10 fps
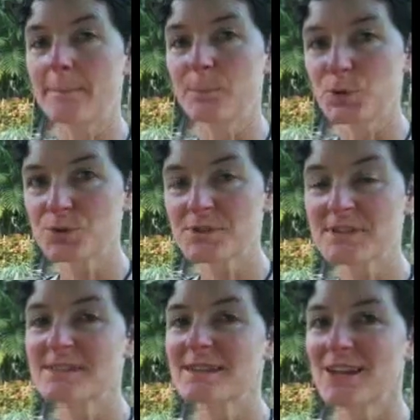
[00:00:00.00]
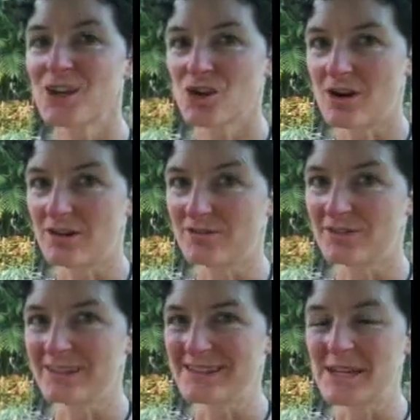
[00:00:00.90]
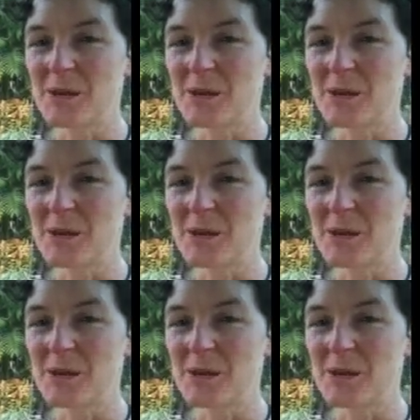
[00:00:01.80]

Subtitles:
boosts your confidence.